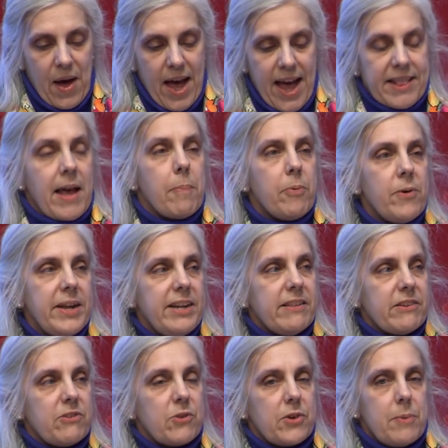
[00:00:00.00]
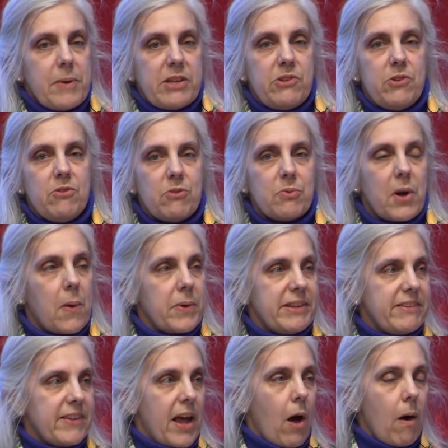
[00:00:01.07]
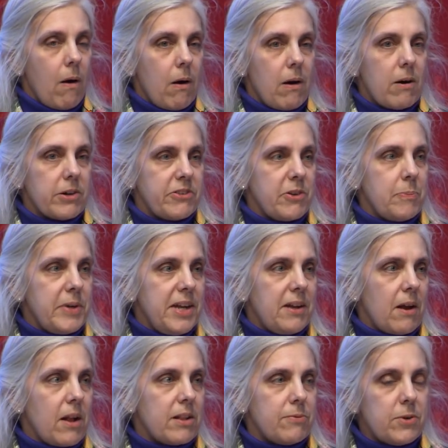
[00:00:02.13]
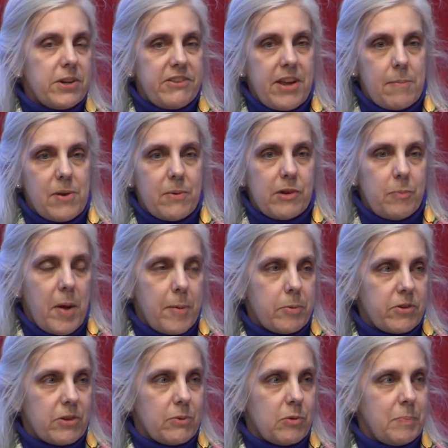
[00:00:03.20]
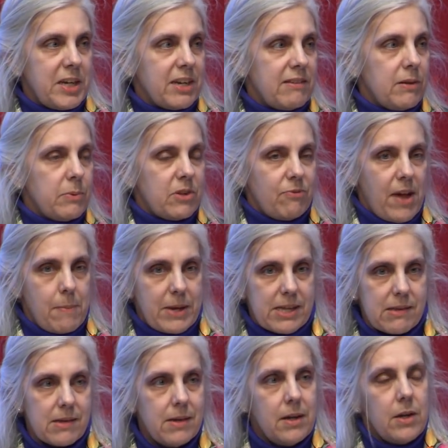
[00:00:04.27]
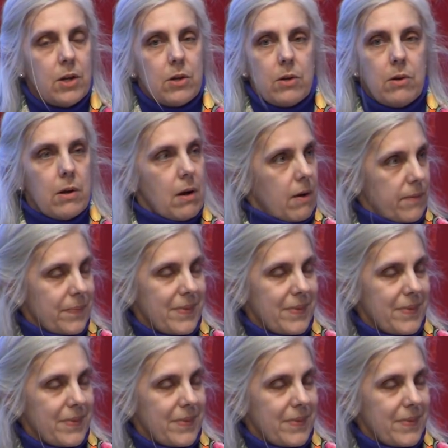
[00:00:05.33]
At that point in the story, my students would always say, oh, somebody got all of Ernest Hemingway's papers, it was because he was famous. No.